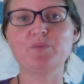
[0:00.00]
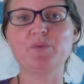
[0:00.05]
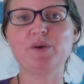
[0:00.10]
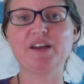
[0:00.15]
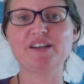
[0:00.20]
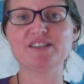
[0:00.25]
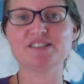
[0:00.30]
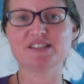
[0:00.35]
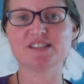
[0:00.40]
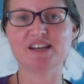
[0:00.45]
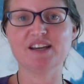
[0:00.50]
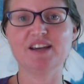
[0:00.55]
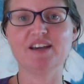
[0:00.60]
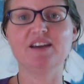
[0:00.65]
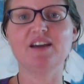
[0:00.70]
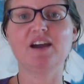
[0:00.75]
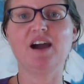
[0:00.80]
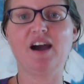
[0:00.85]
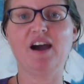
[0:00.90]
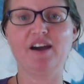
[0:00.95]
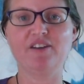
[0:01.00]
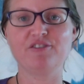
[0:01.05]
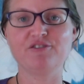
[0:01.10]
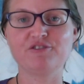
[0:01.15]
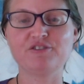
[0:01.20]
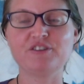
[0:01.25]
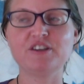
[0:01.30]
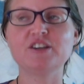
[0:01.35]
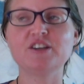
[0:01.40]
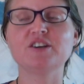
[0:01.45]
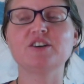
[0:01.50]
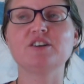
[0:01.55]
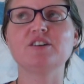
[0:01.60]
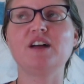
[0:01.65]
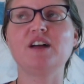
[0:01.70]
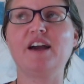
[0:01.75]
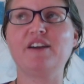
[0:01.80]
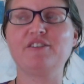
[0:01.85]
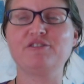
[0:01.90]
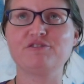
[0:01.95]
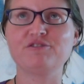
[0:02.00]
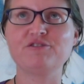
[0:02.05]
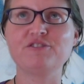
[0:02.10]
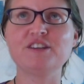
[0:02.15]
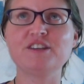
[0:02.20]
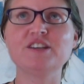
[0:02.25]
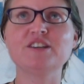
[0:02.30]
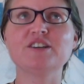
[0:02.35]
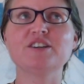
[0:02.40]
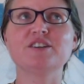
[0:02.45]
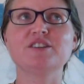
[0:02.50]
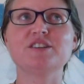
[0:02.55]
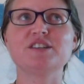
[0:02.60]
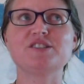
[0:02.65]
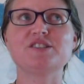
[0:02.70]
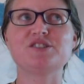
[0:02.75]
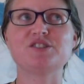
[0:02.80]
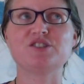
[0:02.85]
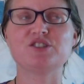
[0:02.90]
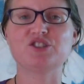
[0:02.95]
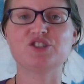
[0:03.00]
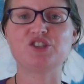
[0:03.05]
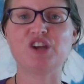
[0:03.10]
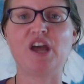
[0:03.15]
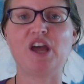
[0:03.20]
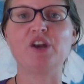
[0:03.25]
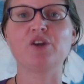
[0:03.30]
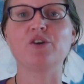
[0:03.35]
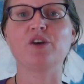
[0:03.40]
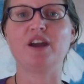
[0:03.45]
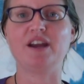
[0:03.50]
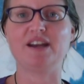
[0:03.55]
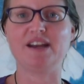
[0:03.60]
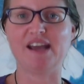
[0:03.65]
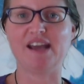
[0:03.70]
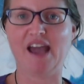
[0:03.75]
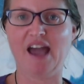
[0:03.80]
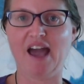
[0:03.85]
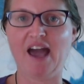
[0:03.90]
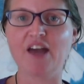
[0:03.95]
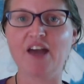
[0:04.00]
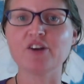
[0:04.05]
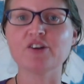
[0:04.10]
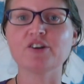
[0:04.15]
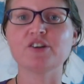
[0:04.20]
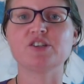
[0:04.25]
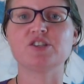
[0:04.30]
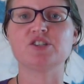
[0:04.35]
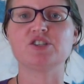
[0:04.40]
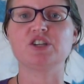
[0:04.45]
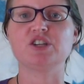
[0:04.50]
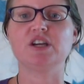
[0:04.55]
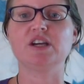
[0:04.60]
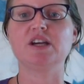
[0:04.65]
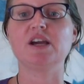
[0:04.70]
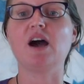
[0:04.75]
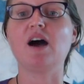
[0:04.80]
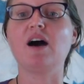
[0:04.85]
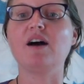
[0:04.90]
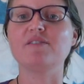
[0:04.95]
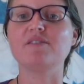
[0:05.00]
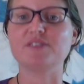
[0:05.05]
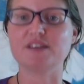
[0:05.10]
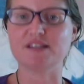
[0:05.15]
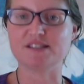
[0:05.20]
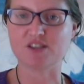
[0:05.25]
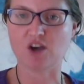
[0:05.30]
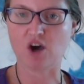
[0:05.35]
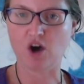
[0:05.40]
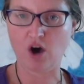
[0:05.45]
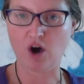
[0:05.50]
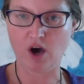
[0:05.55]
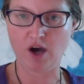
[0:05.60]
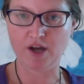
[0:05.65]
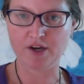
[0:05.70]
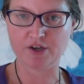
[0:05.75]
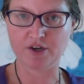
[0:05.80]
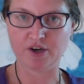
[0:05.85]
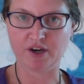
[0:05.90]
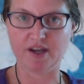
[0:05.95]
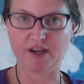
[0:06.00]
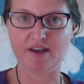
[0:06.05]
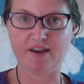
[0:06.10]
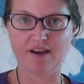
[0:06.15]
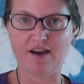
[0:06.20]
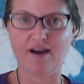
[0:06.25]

But I feel this generating energy of this honoring